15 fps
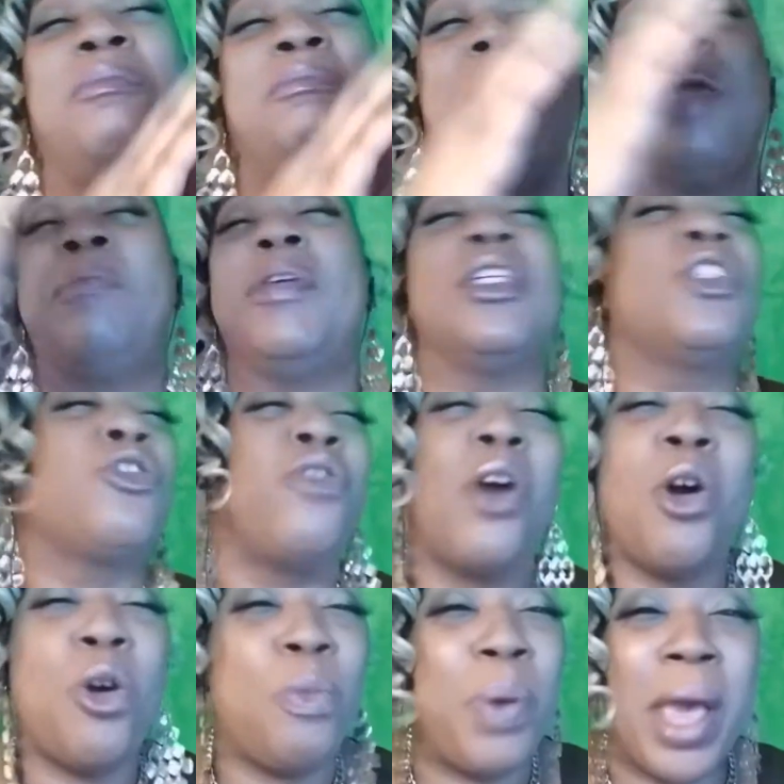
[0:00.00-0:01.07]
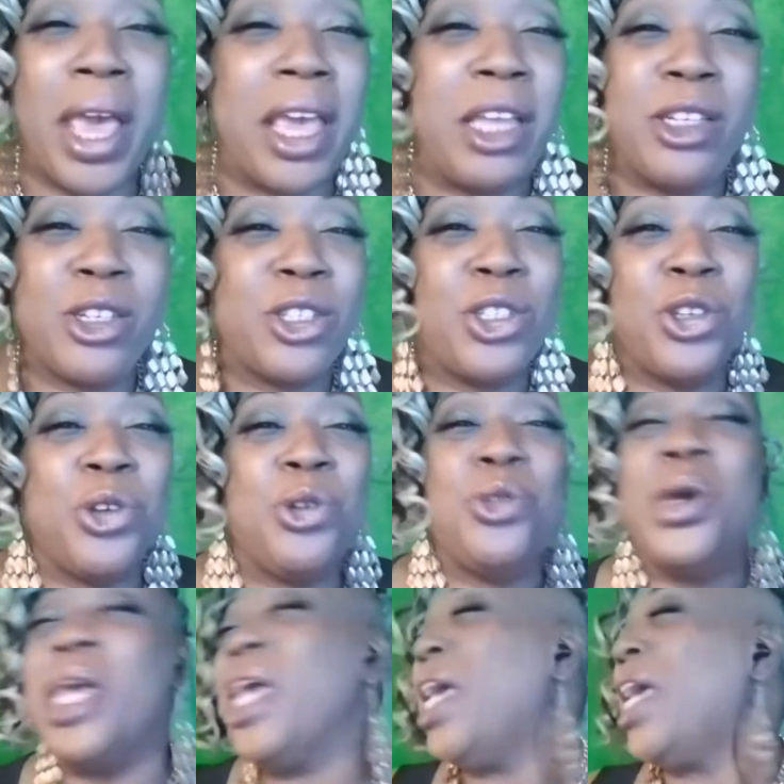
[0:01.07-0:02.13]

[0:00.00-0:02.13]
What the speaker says: maybe a troll page or two